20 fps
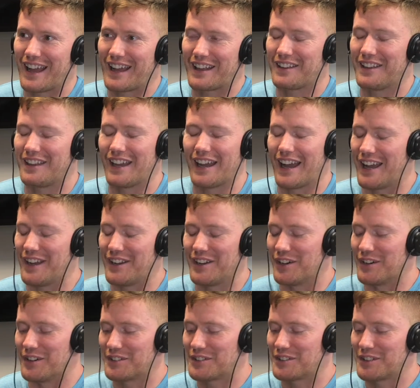Yeah, I
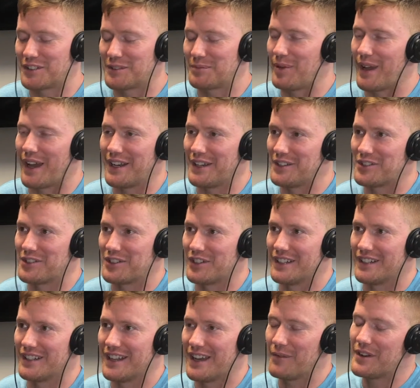know. It's just petty
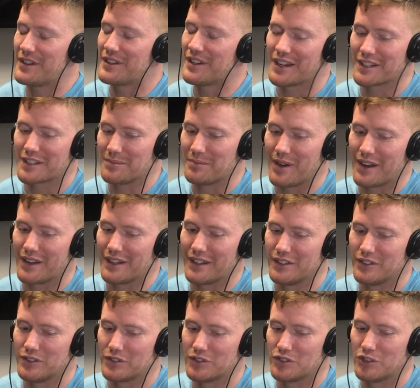shit. And we talked about it. It
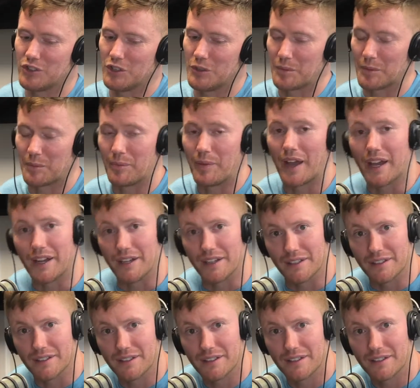was super petty.